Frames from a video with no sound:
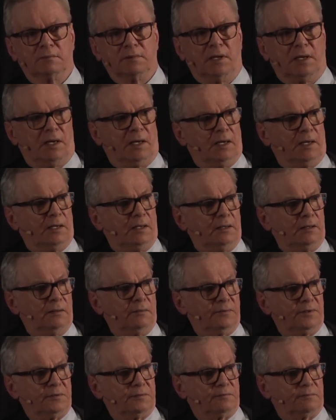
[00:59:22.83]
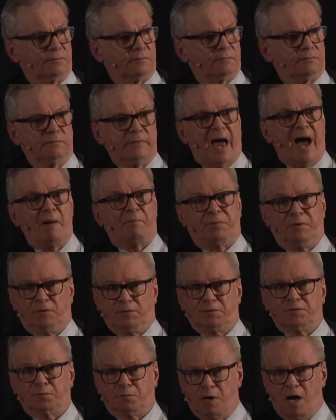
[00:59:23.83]
uh, the
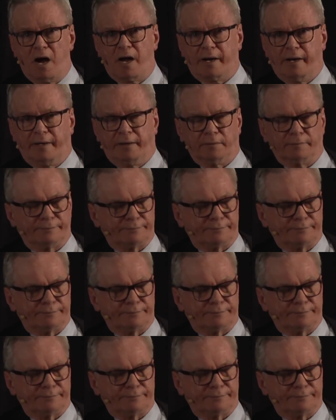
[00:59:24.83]
apples rotting.